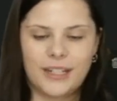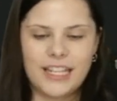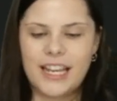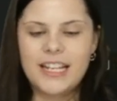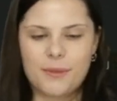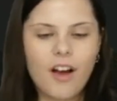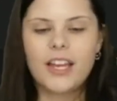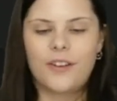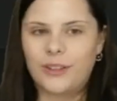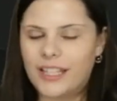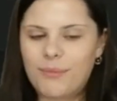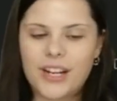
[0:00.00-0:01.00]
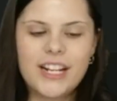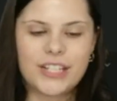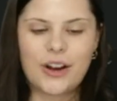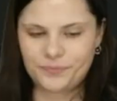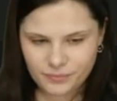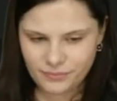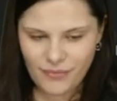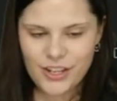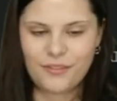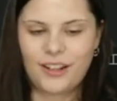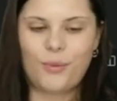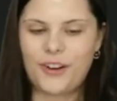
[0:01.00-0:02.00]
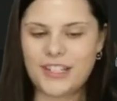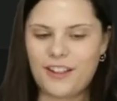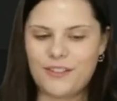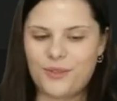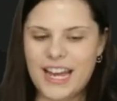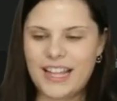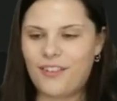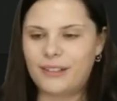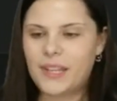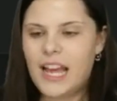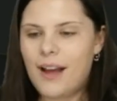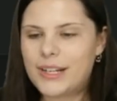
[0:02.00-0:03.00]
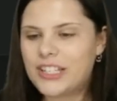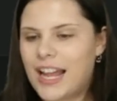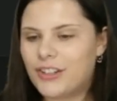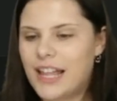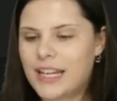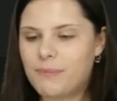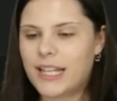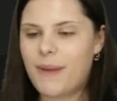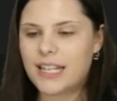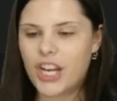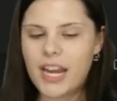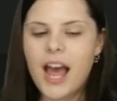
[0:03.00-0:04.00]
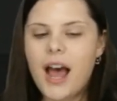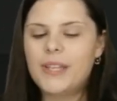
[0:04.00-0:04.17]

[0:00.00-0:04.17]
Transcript: So that's just one example of how loops are applied in the blockchain world.